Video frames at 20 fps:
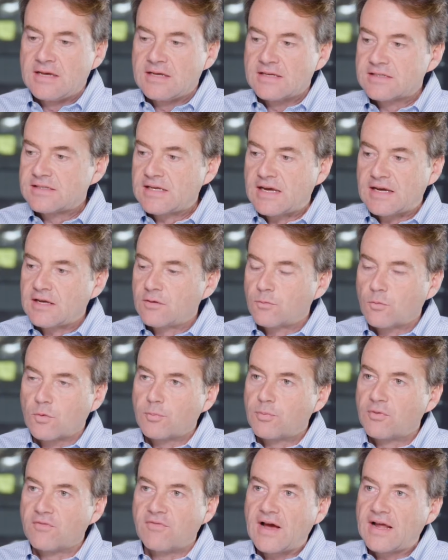Second, we're
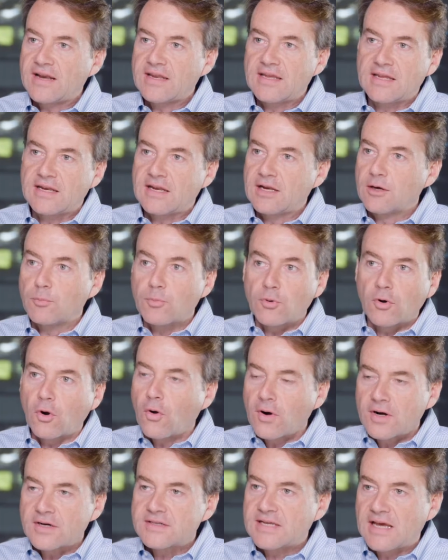providing it in a
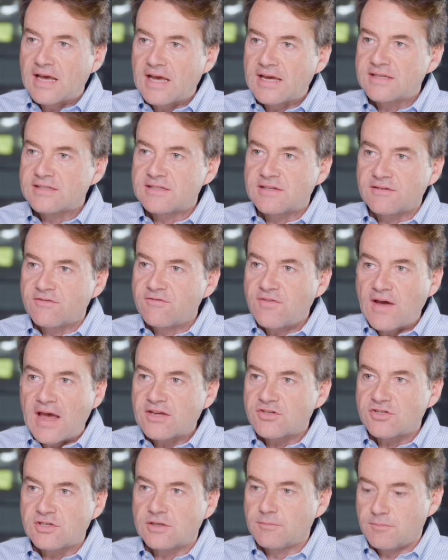prioritized
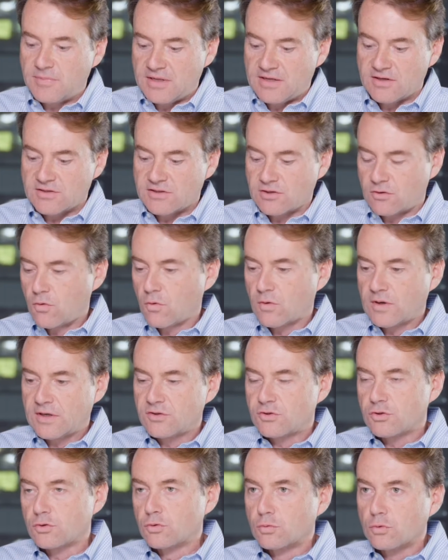fashion because
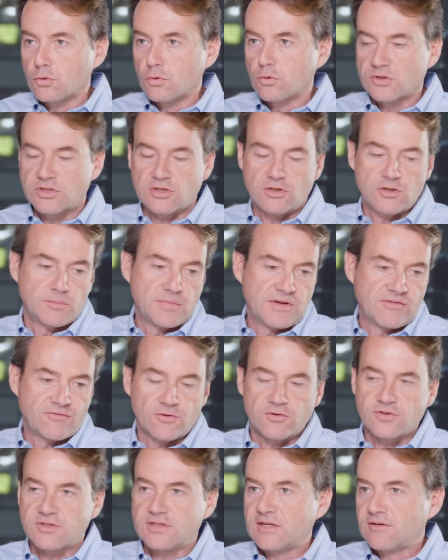according to rules, it could be
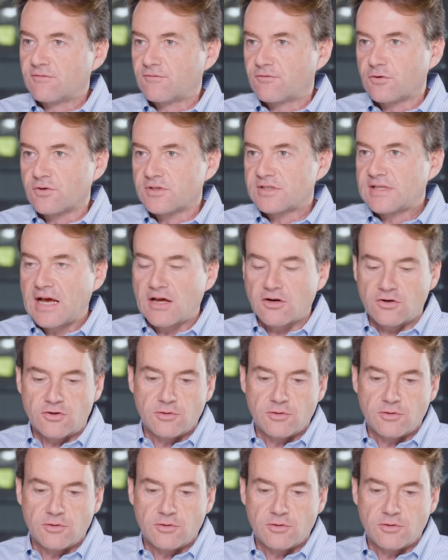first in, first out.